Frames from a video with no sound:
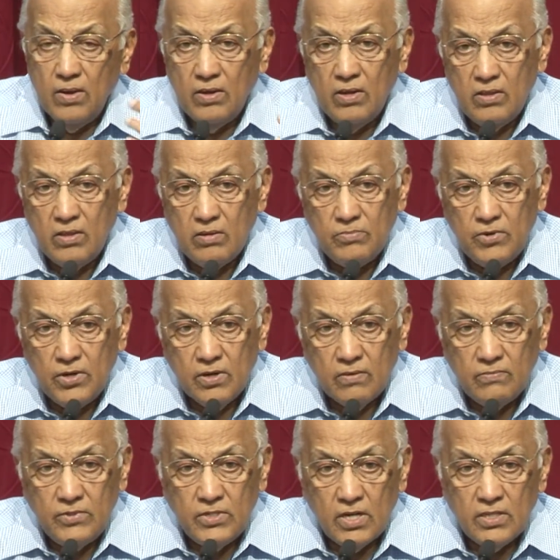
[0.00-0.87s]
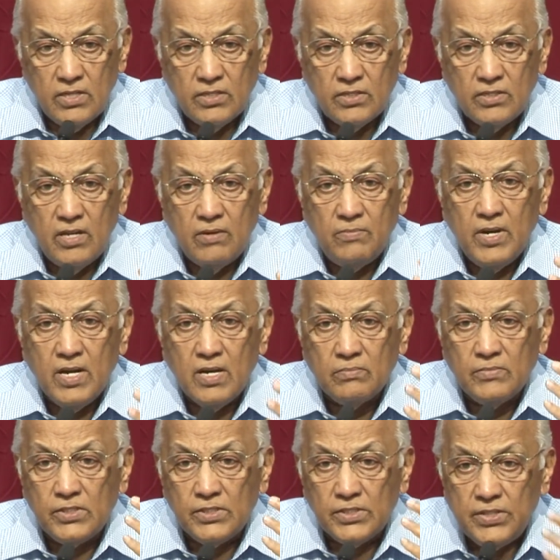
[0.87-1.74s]
in the book of Judges, they
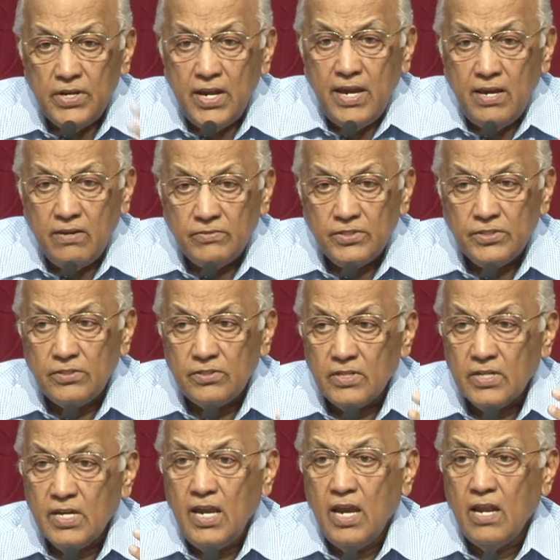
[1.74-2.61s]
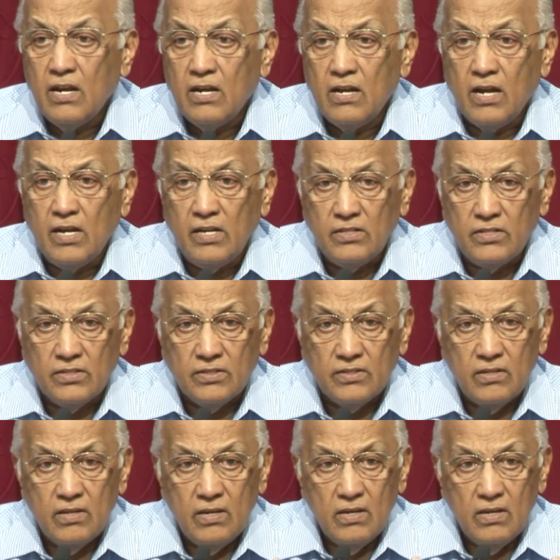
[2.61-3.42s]
become slaves to the Canaanites.